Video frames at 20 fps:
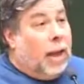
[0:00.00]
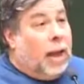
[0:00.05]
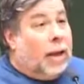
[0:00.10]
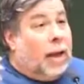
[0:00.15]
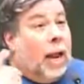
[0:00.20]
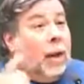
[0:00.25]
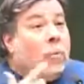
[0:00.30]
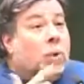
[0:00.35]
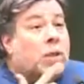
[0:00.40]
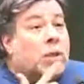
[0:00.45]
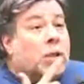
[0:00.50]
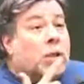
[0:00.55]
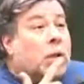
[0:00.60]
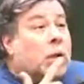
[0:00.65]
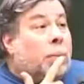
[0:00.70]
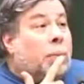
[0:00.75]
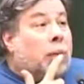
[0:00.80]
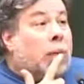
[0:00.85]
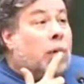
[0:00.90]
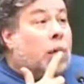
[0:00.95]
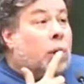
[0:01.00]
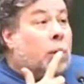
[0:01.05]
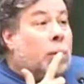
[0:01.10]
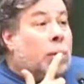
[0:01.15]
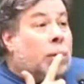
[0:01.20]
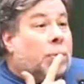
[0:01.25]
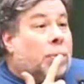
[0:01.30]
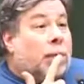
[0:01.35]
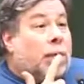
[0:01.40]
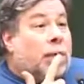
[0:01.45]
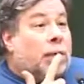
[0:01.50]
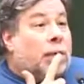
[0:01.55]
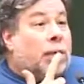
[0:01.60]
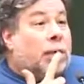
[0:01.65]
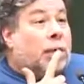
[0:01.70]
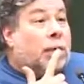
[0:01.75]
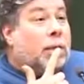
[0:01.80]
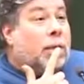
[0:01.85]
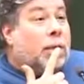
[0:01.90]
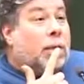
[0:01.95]
And I wasn't going to be going, but I
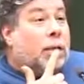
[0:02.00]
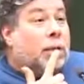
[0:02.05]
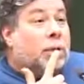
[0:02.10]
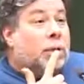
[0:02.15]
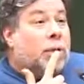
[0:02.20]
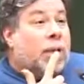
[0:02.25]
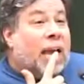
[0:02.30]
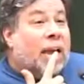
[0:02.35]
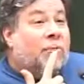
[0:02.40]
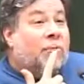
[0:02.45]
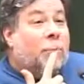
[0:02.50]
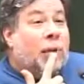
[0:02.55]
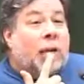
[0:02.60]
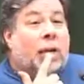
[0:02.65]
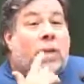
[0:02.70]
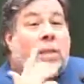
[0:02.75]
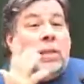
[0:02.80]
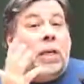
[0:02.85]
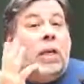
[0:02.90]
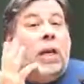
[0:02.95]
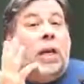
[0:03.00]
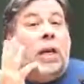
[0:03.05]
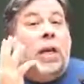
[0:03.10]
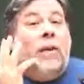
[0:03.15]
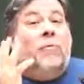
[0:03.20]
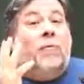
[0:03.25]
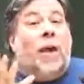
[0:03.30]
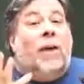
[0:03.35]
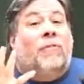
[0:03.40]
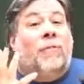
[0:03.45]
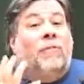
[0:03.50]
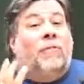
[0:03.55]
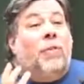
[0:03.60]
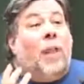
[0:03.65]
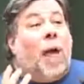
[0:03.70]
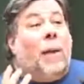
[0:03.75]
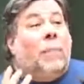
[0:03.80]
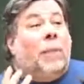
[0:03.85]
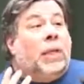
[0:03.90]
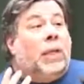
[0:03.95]
said in our staff meeting, I said, if we have a
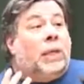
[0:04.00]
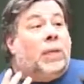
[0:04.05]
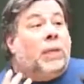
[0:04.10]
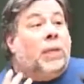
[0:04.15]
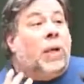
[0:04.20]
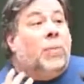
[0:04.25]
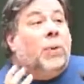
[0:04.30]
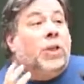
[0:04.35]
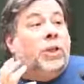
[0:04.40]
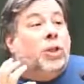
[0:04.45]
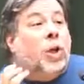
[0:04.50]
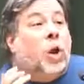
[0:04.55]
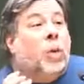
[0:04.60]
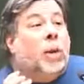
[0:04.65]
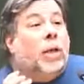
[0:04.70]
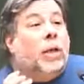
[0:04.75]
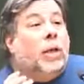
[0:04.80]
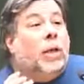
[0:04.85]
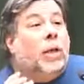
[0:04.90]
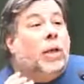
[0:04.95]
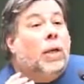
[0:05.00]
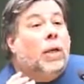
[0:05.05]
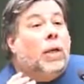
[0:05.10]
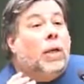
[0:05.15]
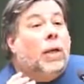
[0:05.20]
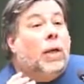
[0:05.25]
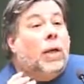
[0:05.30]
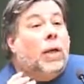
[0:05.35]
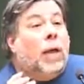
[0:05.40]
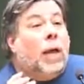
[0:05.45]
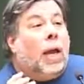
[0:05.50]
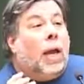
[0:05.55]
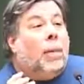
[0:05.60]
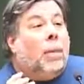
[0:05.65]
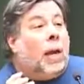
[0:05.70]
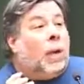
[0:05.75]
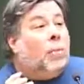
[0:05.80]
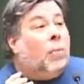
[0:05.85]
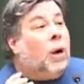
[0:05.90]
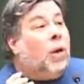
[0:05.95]
floppy disk, can we show it?
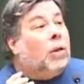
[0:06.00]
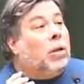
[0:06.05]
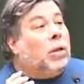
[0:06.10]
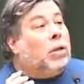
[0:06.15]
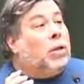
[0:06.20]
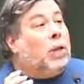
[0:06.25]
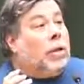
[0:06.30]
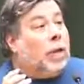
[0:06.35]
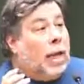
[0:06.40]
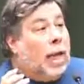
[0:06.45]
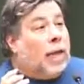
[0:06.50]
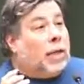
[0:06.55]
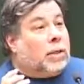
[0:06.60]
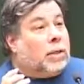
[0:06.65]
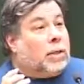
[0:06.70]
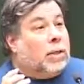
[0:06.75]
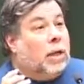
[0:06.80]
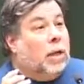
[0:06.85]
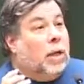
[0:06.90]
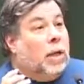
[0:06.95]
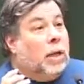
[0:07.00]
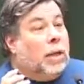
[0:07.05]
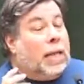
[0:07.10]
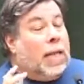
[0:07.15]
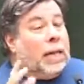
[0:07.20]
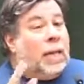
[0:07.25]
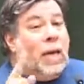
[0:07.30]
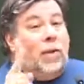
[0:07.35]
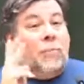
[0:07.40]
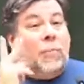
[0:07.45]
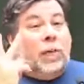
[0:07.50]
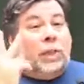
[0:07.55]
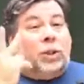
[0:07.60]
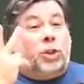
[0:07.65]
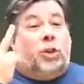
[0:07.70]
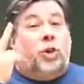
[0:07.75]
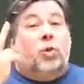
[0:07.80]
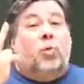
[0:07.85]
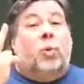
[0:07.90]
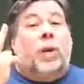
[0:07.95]
And Mike Markkula said, yes. That gave me
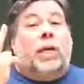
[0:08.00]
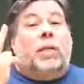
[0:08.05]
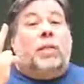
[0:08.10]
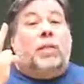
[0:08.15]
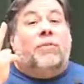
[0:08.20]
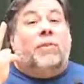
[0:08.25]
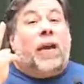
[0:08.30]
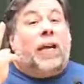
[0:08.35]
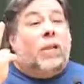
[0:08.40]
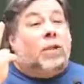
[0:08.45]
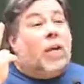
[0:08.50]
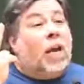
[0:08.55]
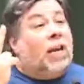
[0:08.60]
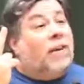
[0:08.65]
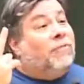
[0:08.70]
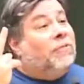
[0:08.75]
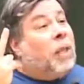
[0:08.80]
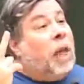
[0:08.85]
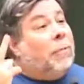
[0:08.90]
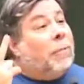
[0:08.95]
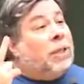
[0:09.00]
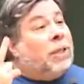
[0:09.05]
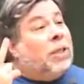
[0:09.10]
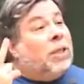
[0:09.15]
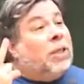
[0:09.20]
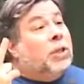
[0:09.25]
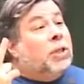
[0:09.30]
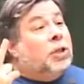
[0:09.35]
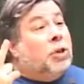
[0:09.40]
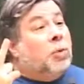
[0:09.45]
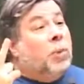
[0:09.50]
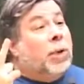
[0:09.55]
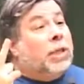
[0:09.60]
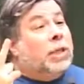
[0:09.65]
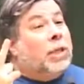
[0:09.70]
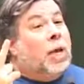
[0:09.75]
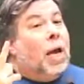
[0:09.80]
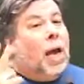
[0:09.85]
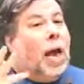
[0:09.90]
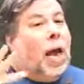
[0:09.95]
two weeks. If I design a floppy disk in two
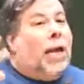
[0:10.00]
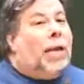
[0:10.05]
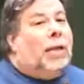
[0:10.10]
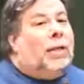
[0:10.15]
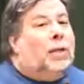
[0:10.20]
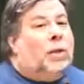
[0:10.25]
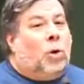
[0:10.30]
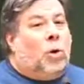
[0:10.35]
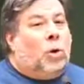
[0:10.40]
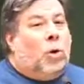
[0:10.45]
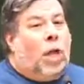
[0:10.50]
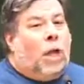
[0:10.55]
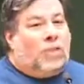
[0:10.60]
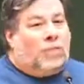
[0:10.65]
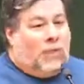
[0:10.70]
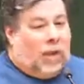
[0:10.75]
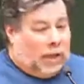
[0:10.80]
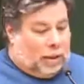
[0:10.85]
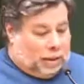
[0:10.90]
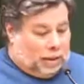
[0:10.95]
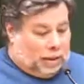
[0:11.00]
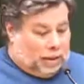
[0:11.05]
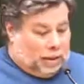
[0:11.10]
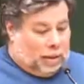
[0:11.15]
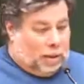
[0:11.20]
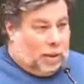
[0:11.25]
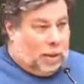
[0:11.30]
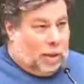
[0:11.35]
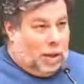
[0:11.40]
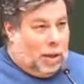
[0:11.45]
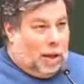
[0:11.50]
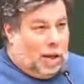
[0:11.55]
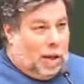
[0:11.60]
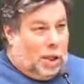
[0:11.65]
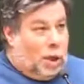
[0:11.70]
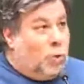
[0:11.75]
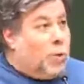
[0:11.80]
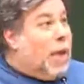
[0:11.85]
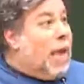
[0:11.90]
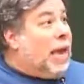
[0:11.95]
weeks, I get to go to Las Vegas.
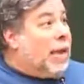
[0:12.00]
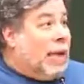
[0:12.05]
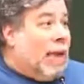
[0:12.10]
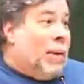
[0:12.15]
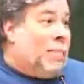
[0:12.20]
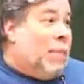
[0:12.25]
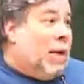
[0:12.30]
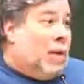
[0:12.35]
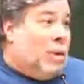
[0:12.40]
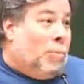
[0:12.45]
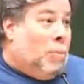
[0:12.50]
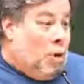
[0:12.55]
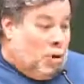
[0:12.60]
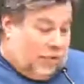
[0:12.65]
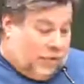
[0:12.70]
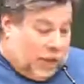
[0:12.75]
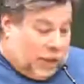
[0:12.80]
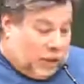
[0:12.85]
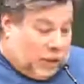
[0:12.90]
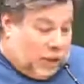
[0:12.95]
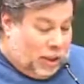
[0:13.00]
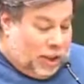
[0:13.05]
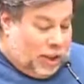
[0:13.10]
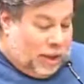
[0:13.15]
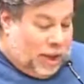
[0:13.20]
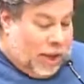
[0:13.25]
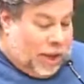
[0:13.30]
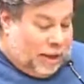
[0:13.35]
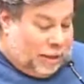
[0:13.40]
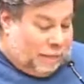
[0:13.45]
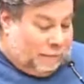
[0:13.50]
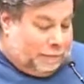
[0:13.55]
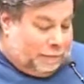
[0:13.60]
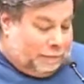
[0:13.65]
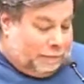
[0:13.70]
You can't get better motivation than that.